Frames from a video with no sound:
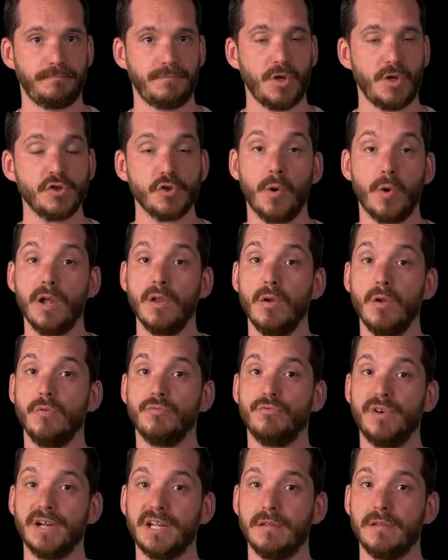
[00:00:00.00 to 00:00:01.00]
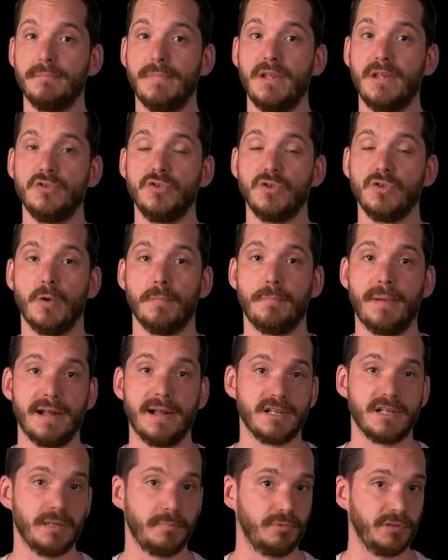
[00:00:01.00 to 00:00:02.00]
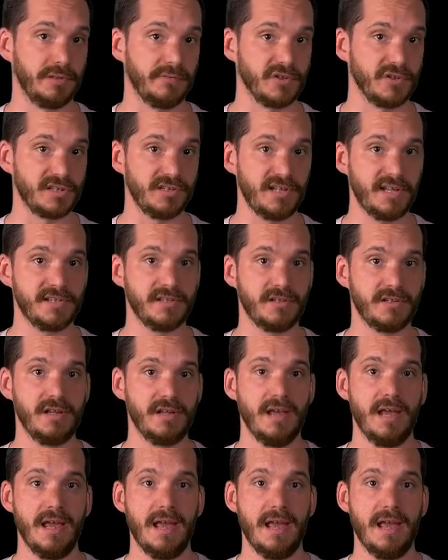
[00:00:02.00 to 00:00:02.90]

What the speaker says: So I recommend you go back to the previous lesson